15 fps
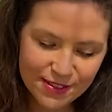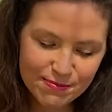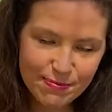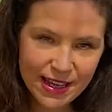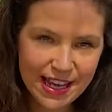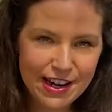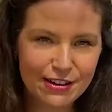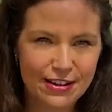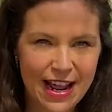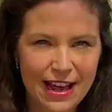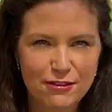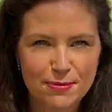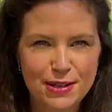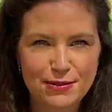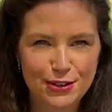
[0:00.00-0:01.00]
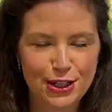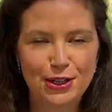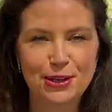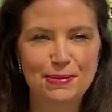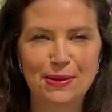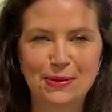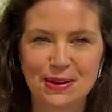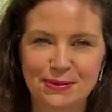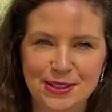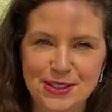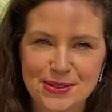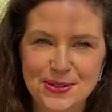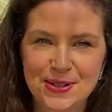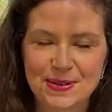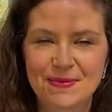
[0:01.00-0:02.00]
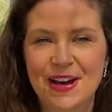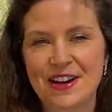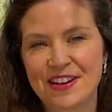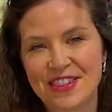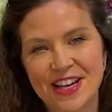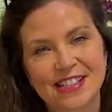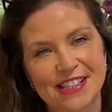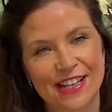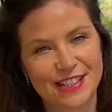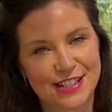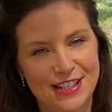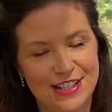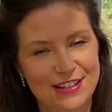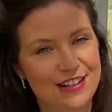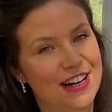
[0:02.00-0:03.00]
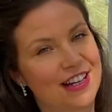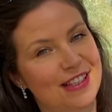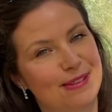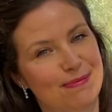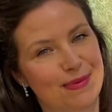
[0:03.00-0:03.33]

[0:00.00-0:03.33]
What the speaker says: be here and have a bit of a clue about what I'm going to talk about, and that's thanks to you guys,